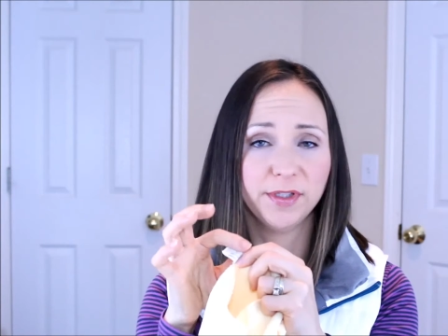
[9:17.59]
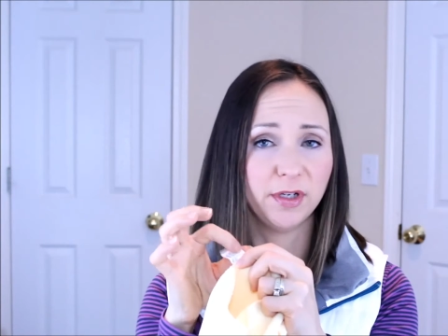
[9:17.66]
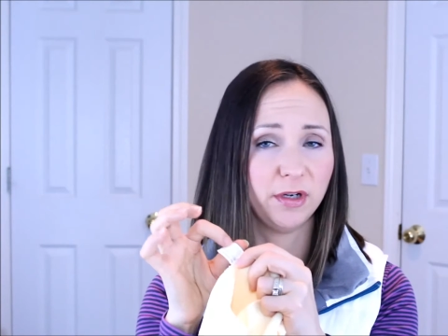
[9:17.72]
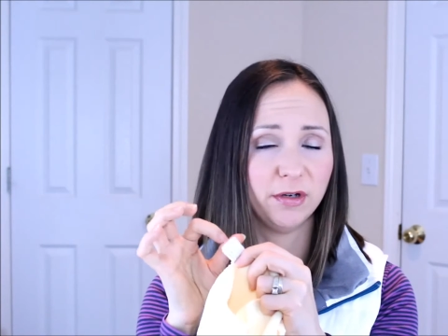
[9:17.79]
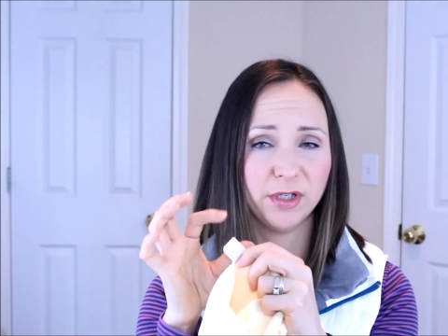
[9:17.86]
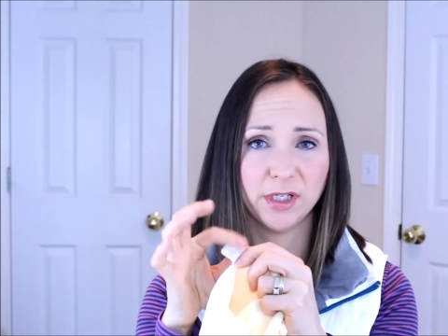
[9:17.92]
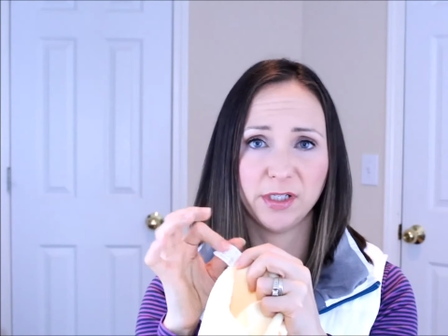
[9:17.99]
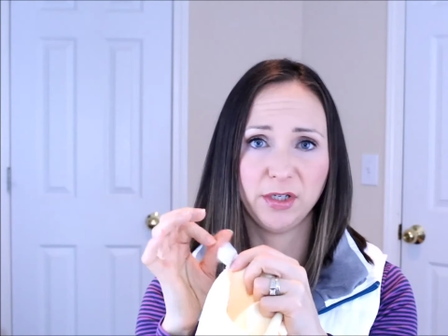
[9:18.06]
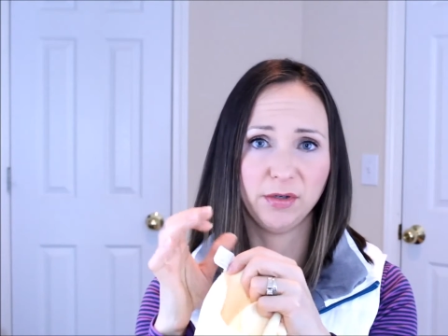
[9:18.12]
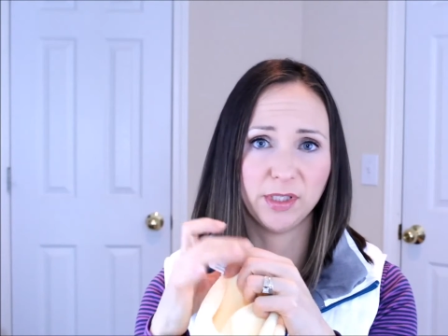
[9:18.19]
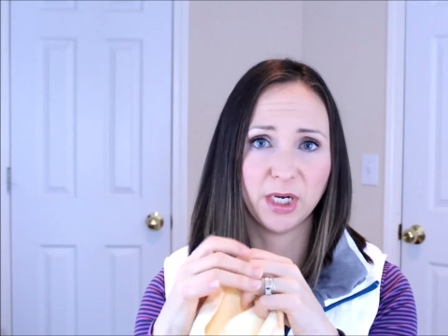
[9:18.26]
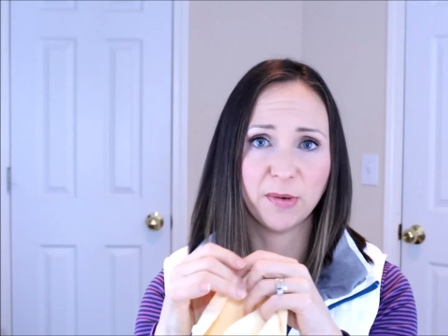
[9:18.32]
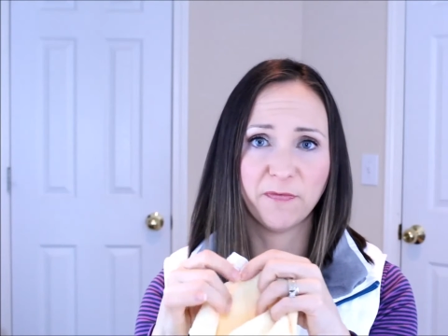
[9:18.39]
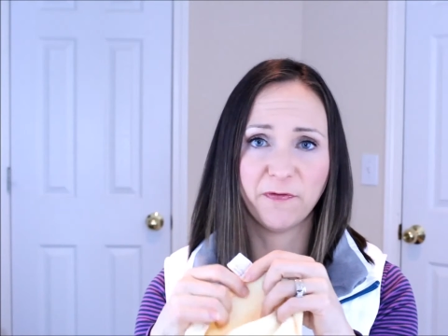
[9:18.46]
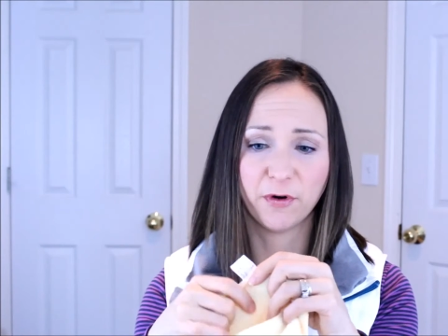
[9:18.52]
so you're just
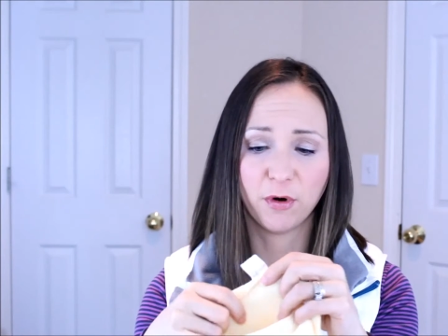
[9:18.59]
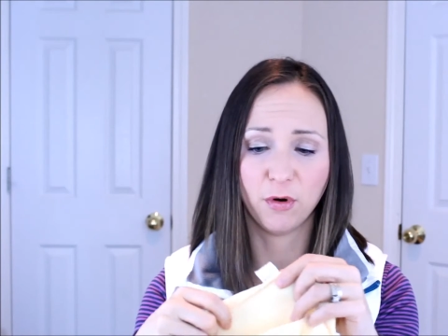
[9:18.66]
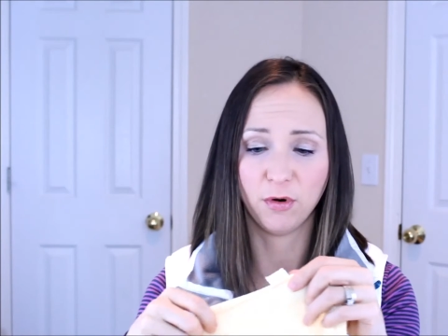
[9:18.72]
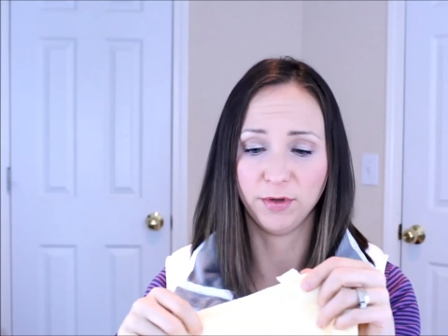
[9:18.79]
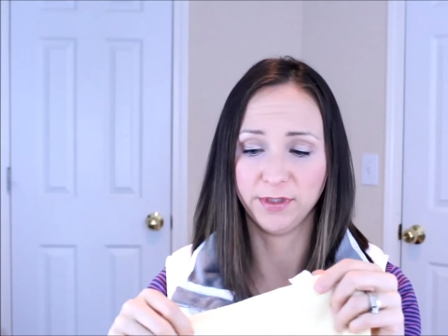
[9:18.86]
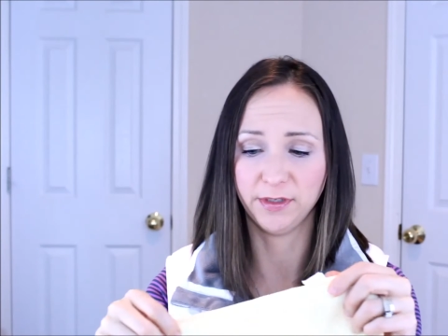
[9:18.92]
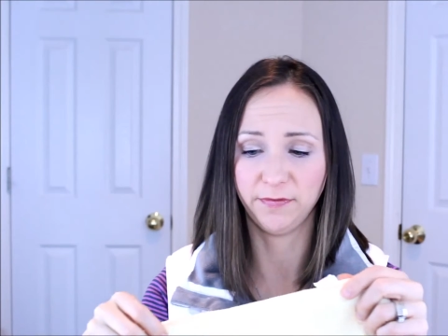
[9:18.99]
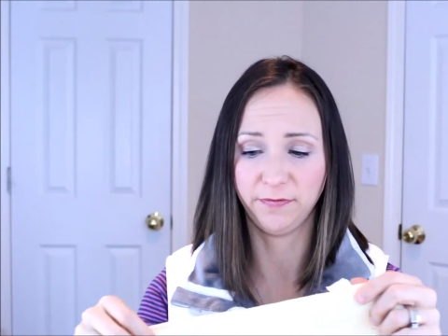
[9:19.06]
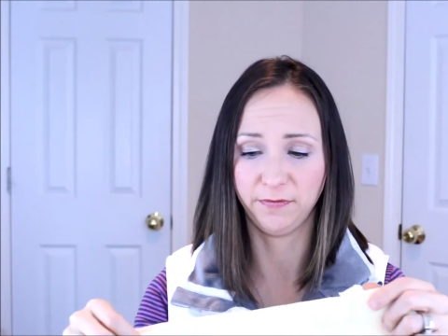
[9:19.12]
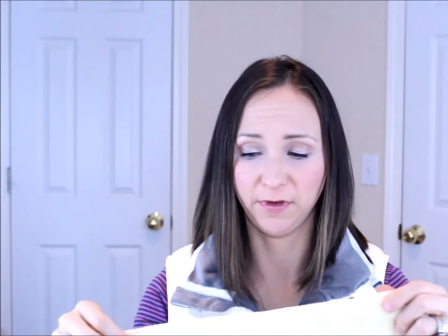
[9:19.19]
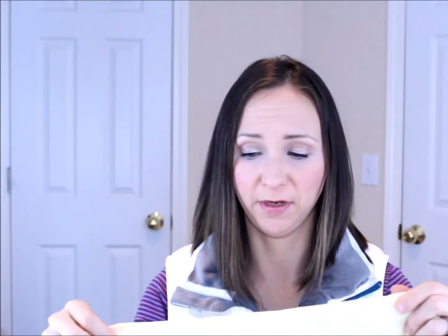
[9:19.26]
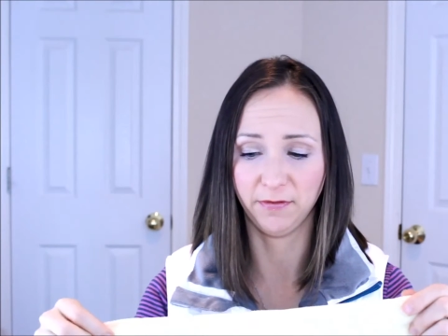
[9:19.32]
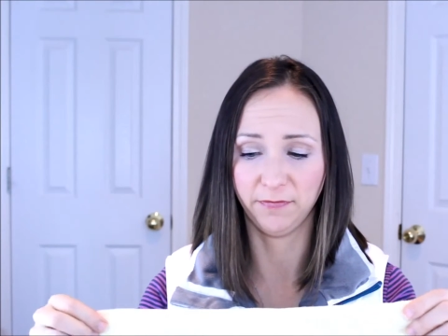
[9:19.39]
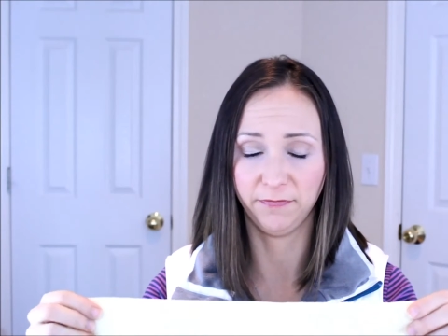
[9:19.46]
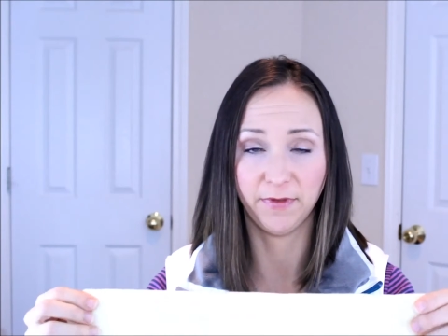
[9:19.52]
using them for colds
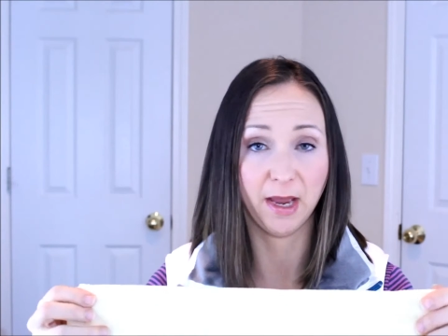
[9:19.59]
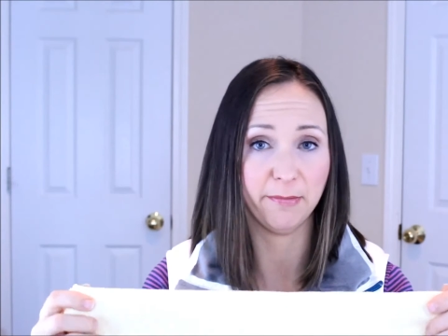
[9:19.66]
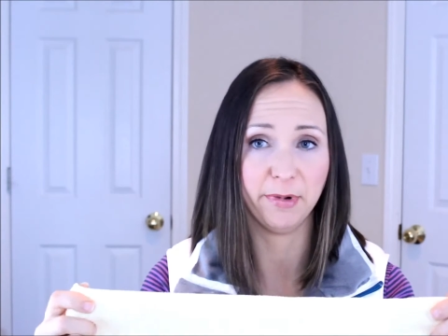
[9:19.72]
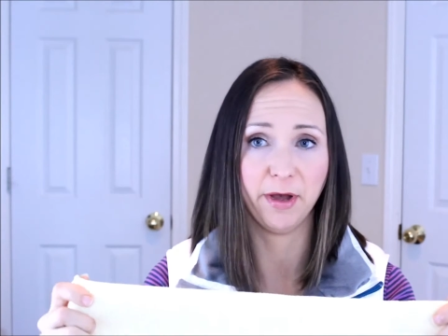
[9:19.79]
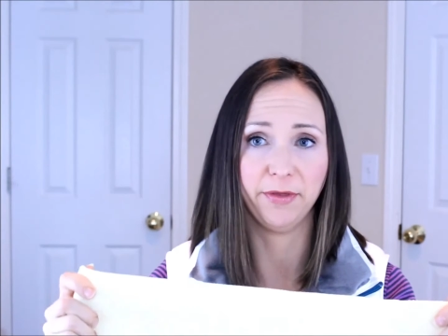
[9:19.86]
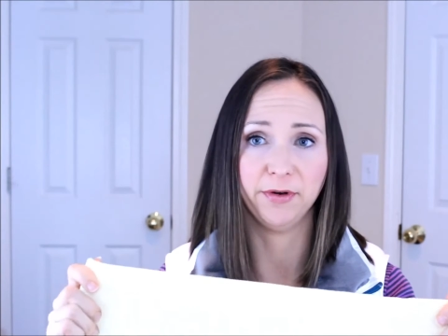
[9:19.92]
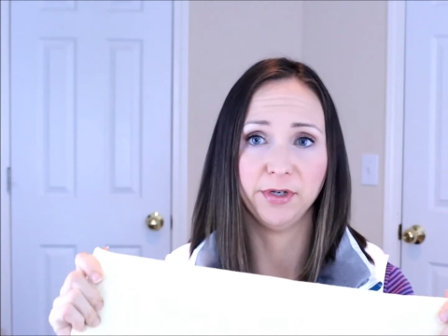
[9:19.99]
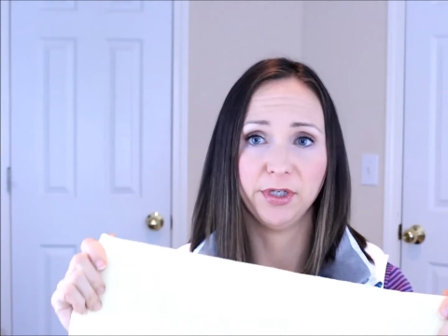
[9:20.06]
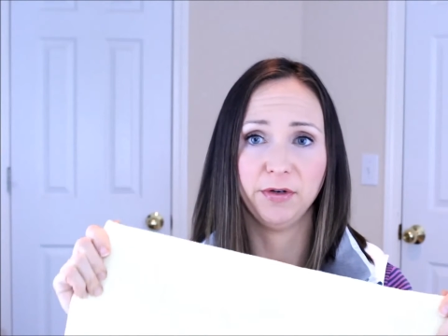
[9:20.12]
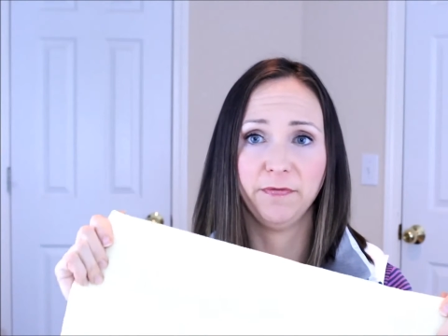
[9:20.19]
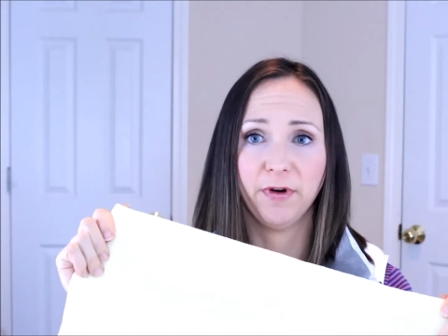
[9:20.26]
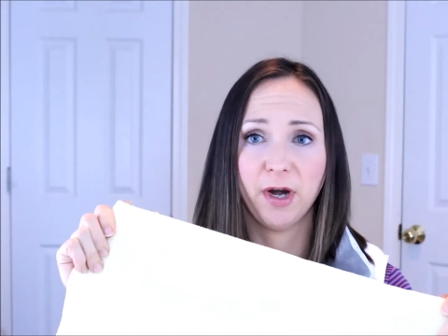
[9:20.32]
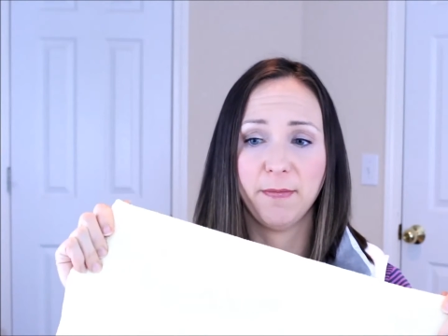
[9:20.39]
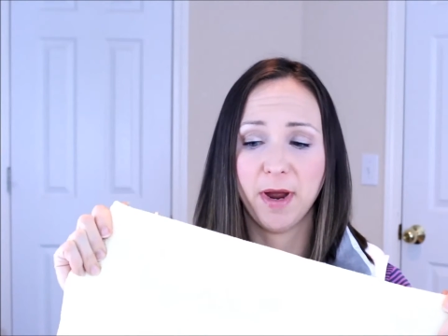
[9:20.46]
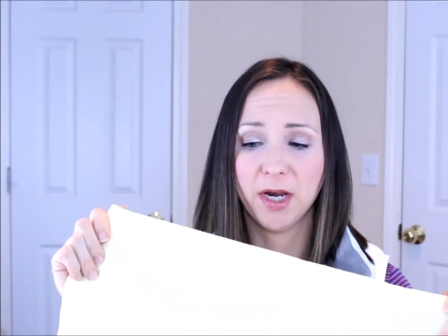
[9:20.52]
if that bothers you
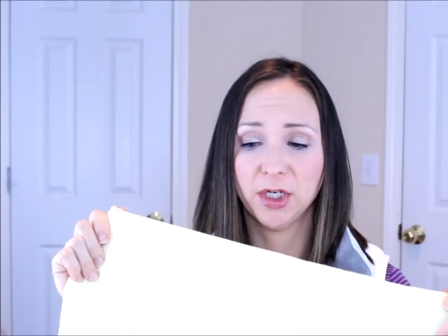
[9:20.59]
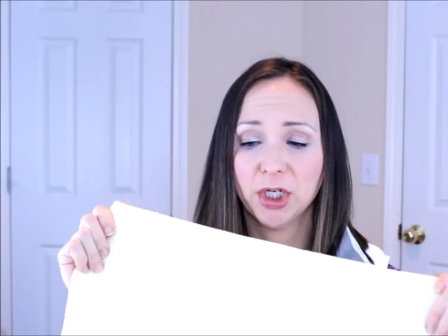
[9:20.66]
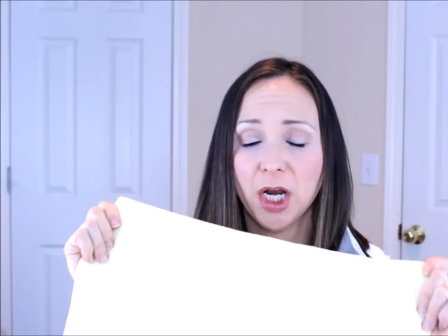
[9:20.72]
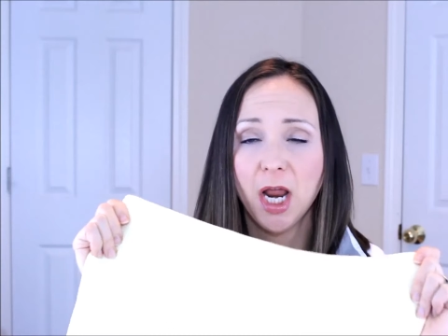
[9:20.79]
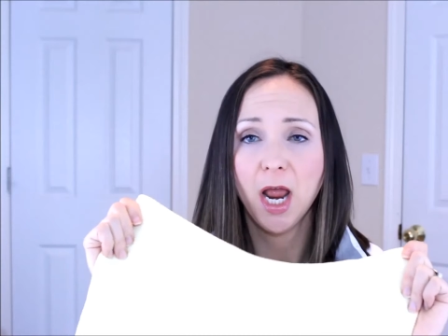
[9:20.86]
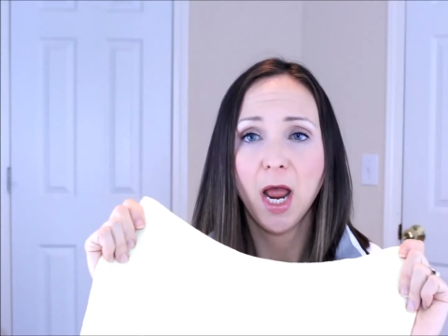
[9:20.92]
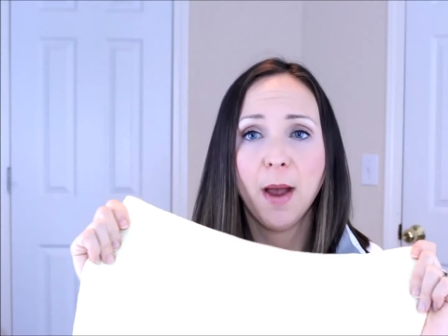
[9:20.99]
very much.